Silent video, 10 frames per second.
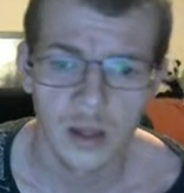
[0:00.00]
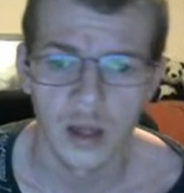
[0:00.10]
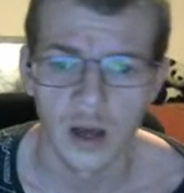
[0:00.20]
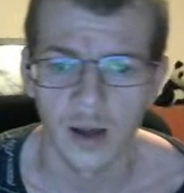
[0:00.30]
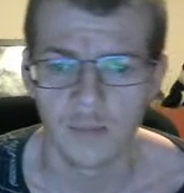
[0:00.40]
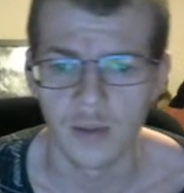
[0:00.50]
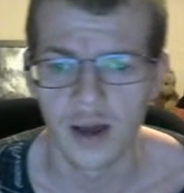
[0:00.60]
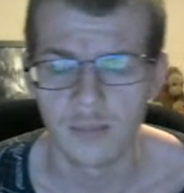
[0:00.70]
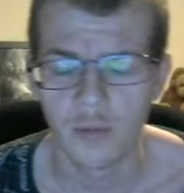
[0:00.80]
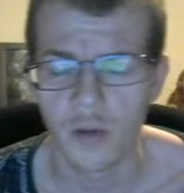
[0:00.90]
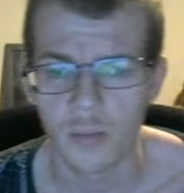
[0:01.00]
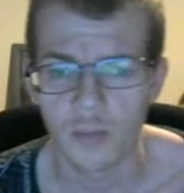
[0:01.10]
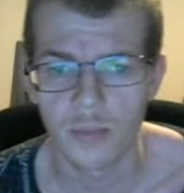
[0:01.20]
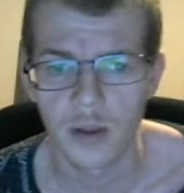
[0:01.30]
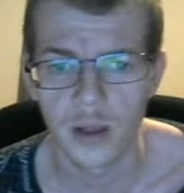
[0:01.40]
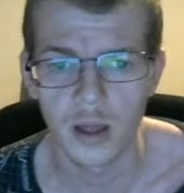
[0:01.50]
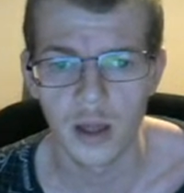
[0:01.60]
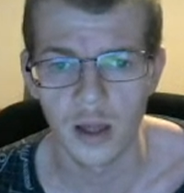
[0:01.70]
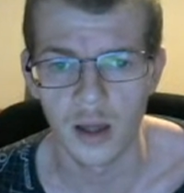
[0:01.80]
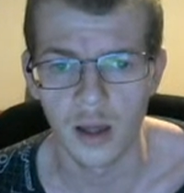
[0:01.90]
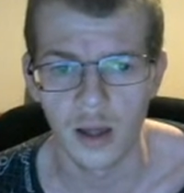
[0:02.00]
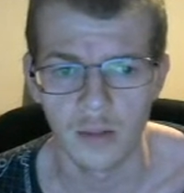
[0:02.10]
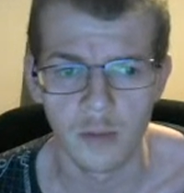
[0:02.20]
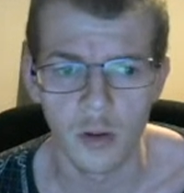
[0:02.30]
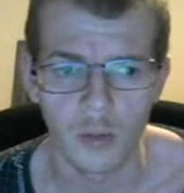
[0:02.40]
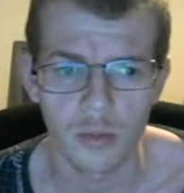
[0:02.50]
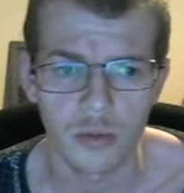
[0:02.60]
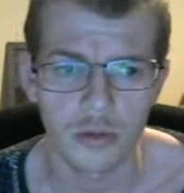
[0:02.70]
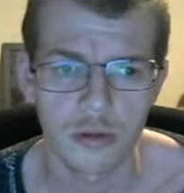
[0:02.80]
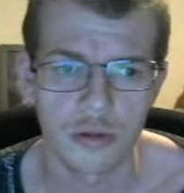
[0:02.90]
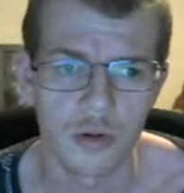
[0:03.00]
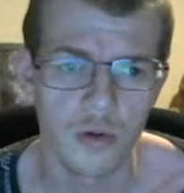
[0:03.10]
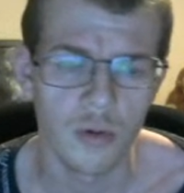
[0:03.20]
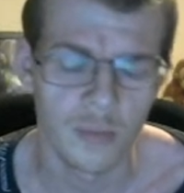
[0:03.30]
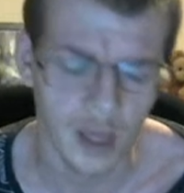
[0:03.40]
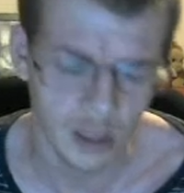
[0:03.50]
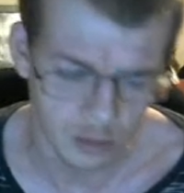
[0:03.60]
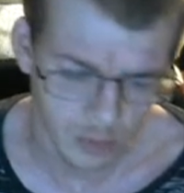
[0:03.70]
I'm not sure, mate,